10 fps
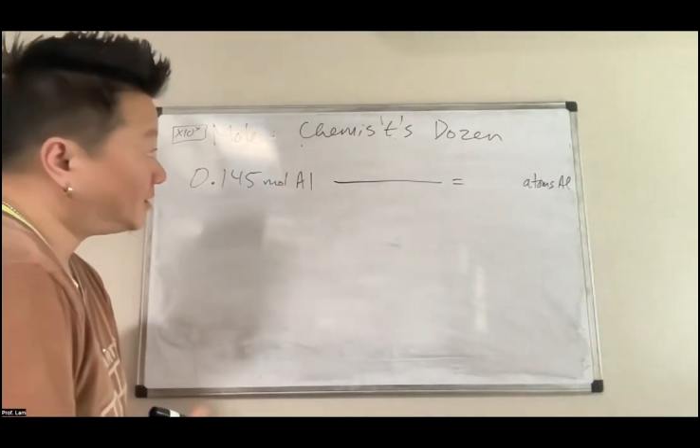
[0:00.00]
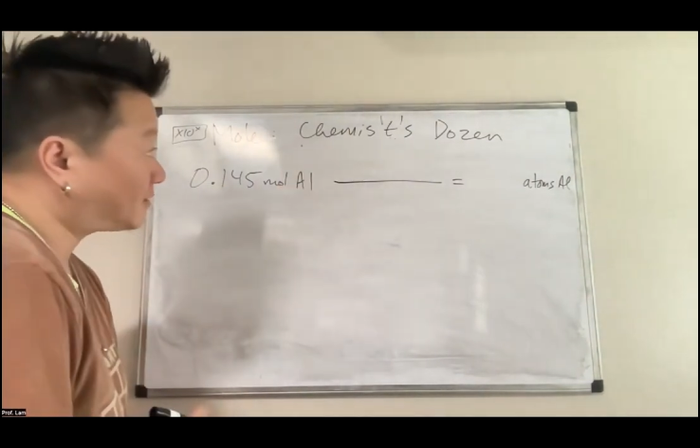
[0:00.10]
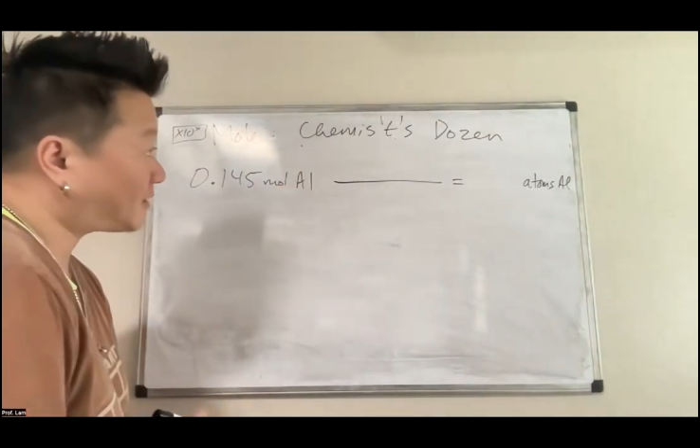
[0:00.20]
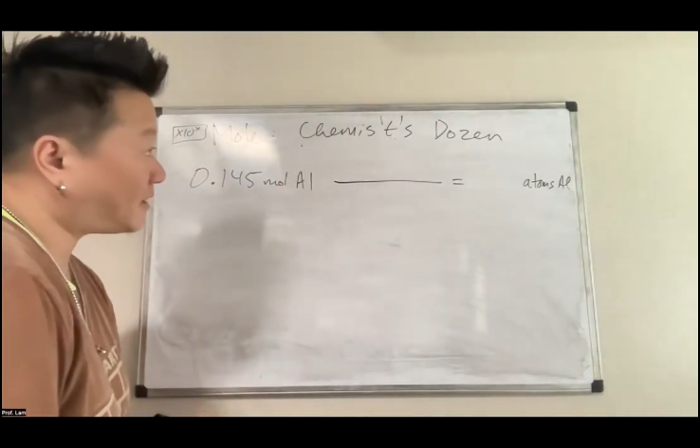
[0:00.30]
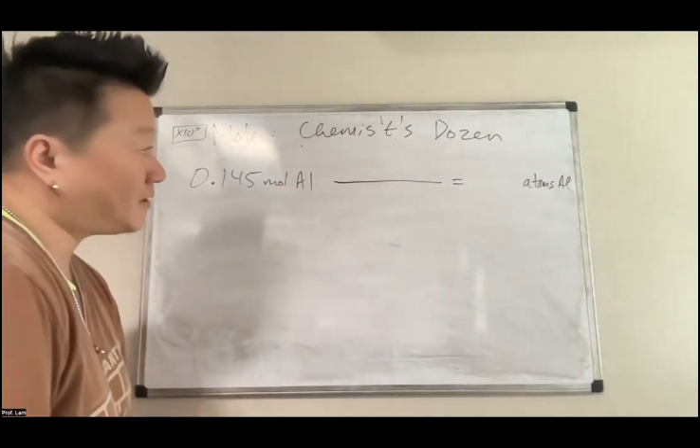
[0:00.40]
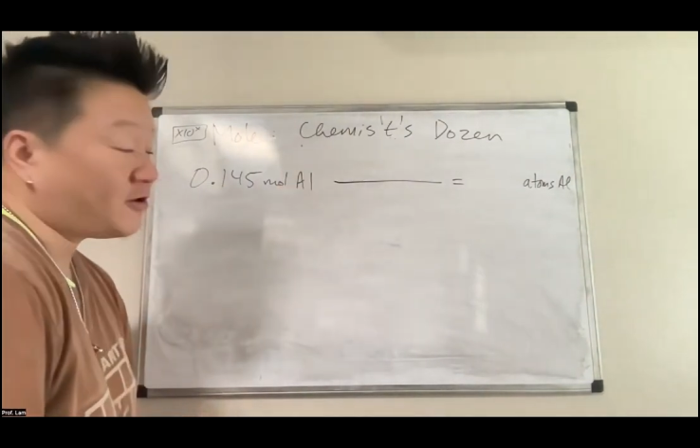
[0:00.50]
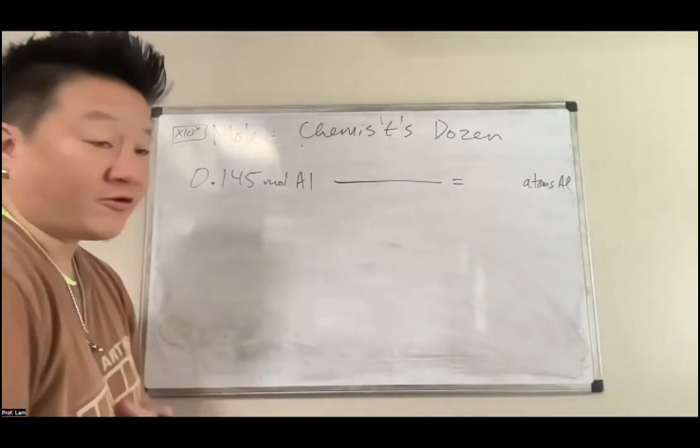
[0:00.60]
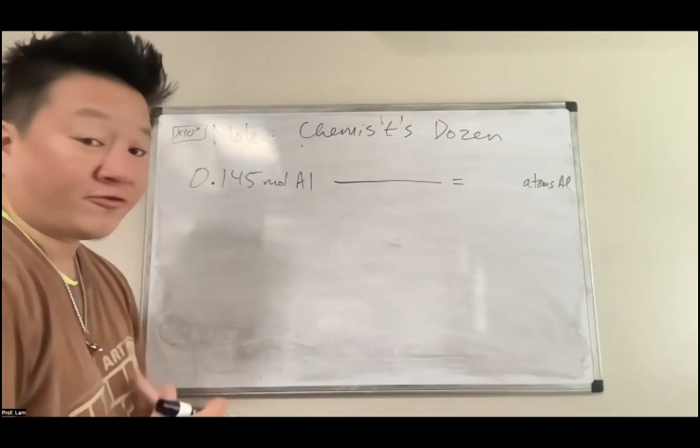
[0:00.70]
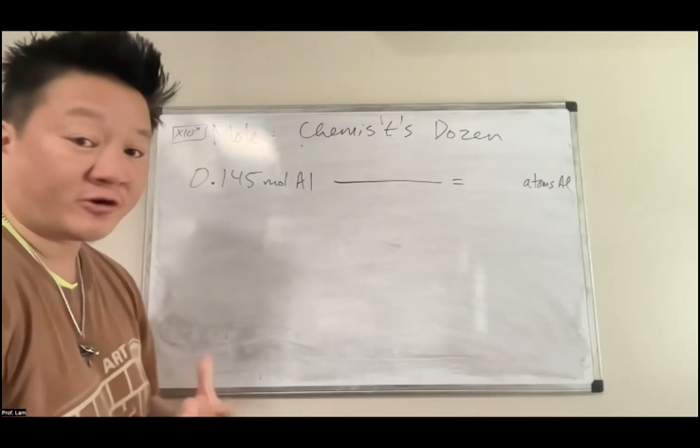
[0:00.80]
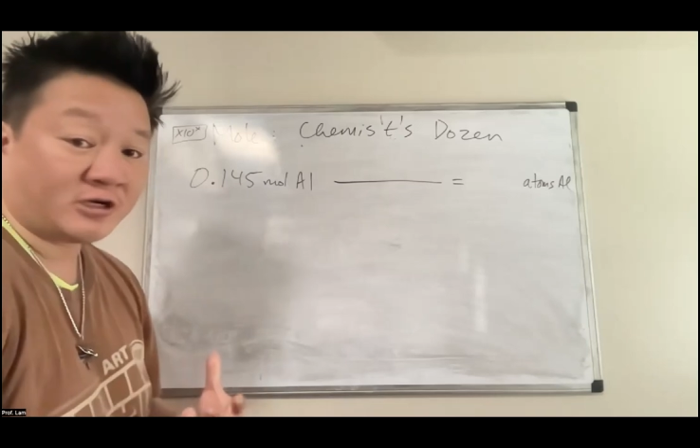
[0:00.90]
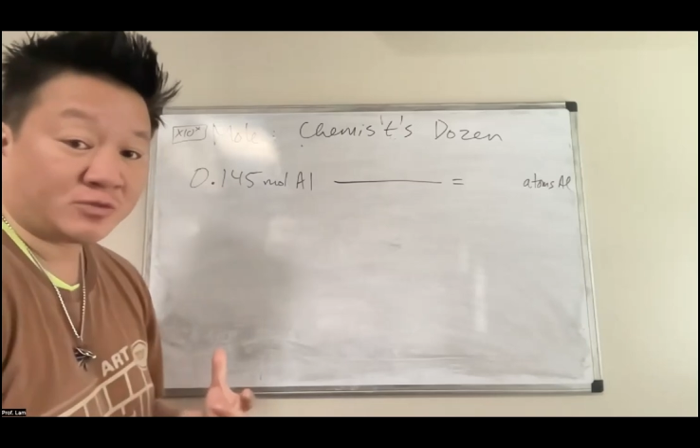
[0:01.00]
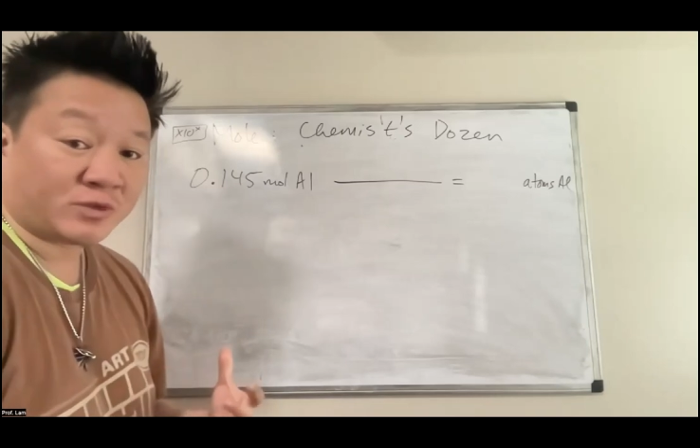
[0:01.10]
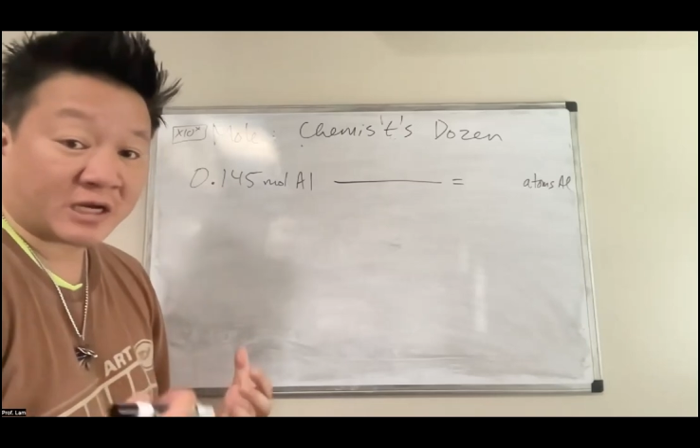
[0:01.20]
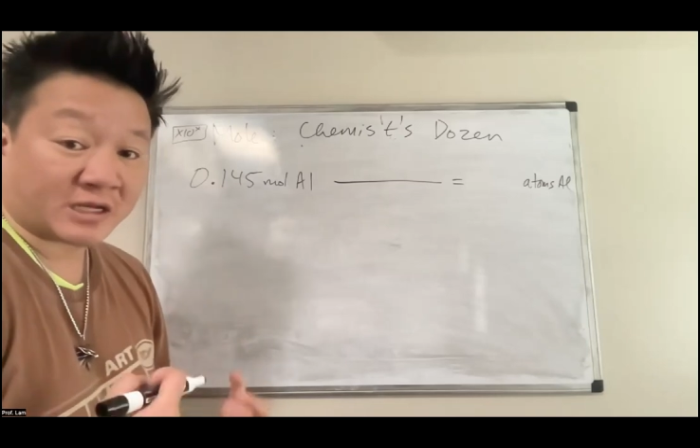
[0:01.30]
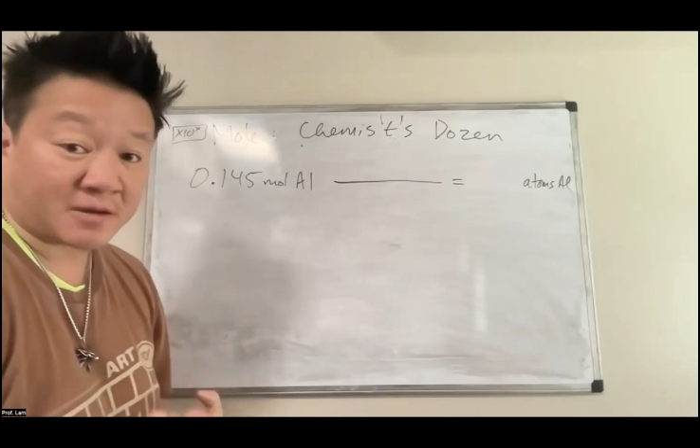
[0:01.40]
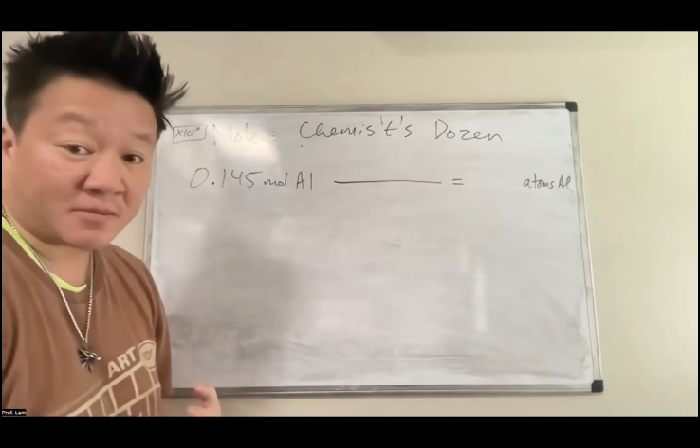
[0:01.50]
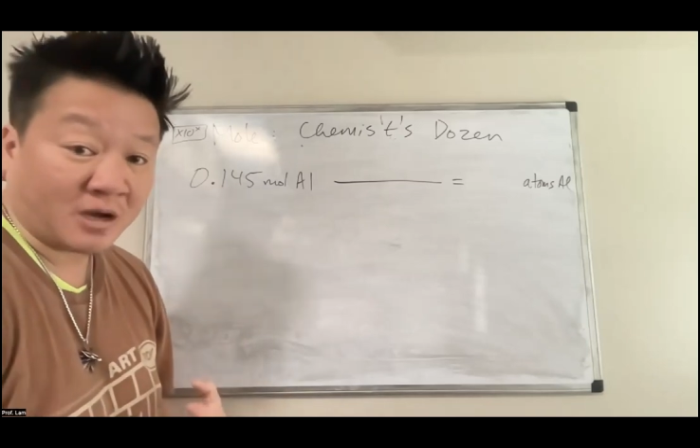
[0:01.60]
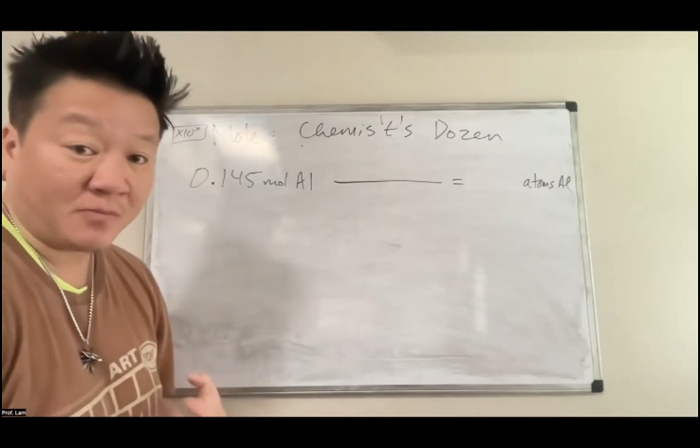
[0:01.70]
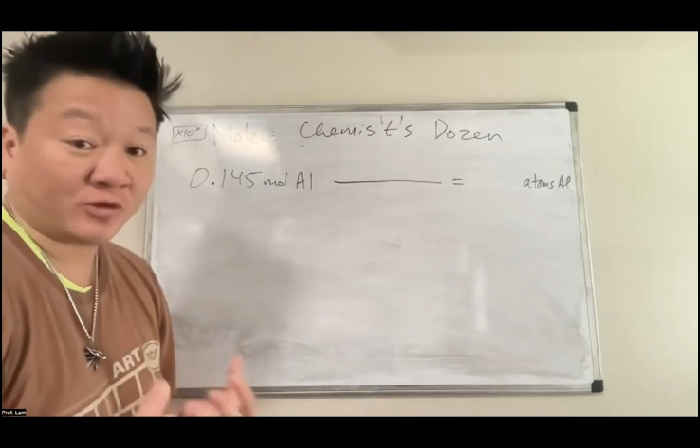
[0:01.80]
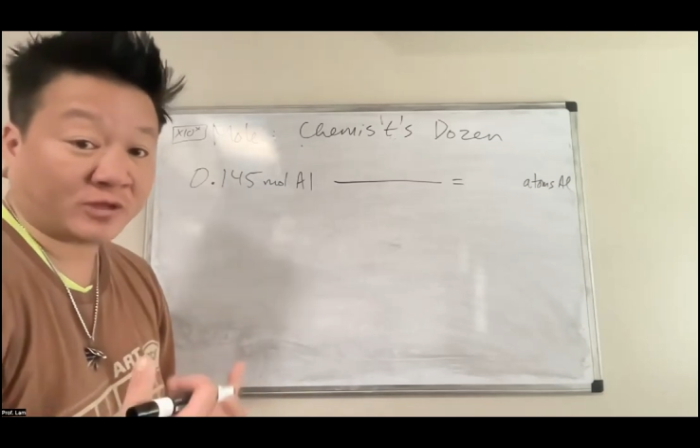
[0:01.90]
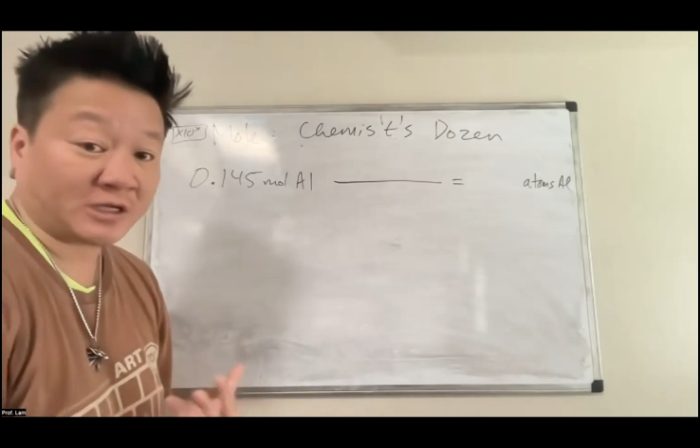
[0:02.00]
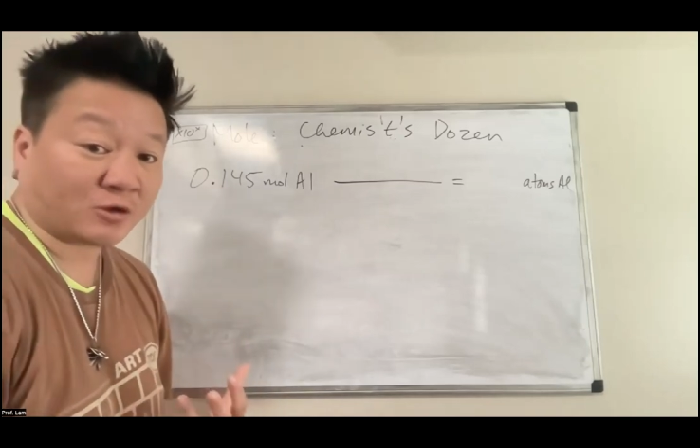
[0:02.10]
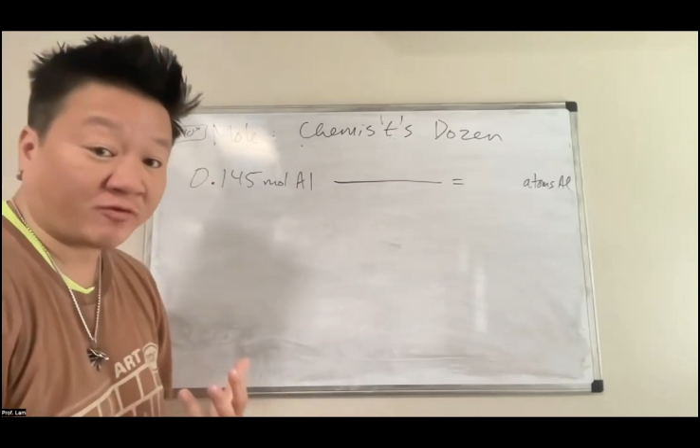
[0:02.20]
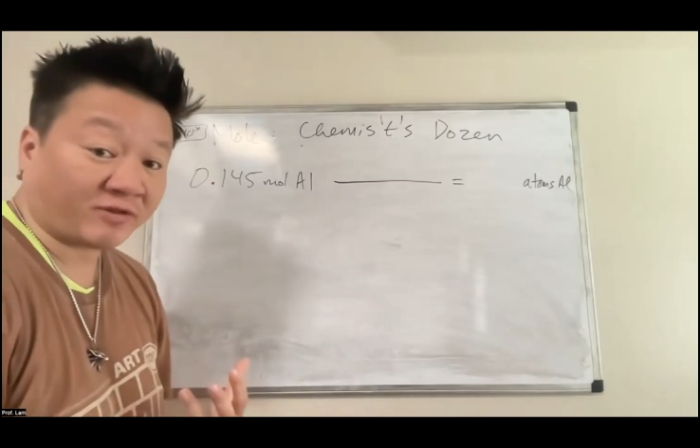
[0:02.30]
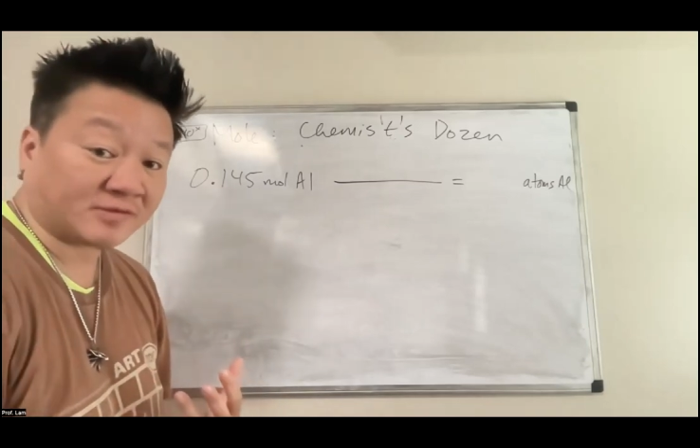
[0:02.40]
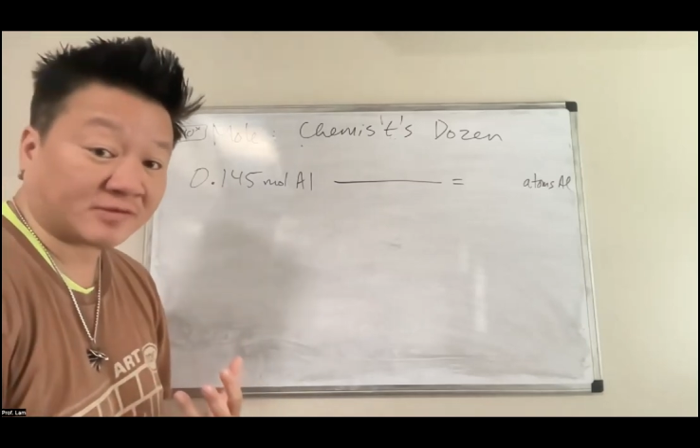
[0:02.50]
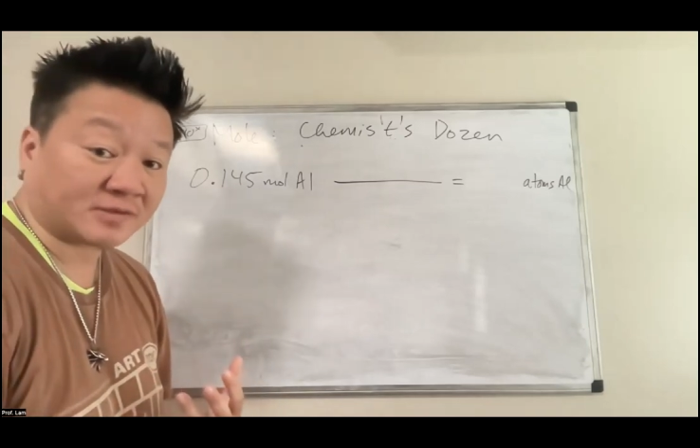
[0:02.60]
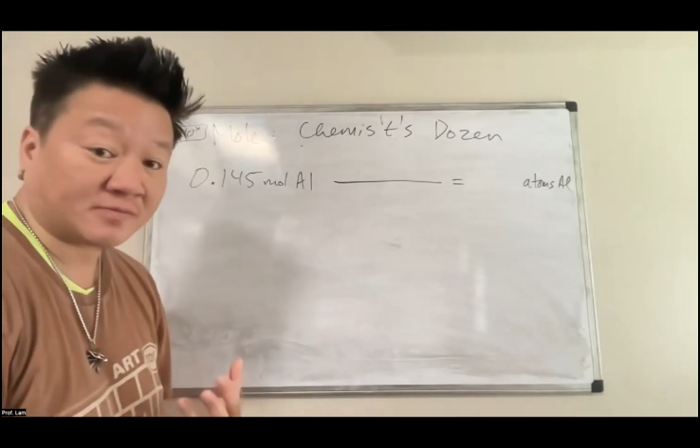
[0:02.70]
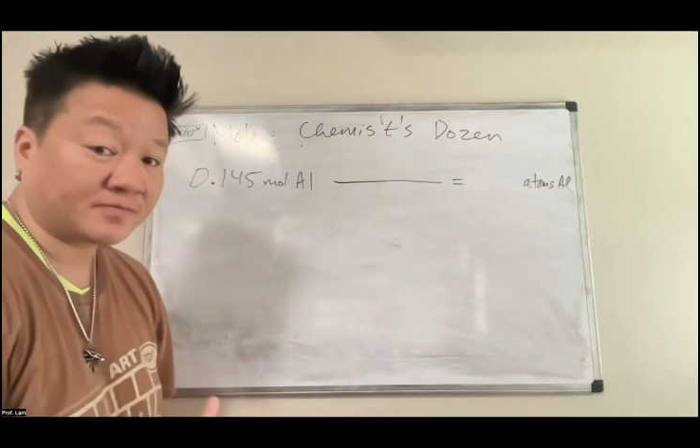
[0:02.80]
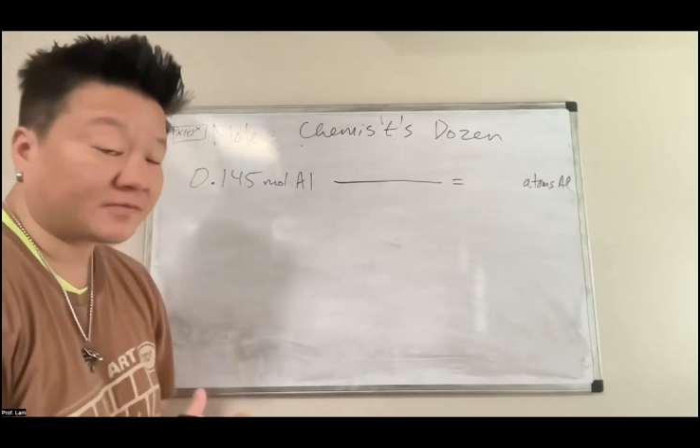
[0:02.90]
Okay. First, we got to come up with an equivalency.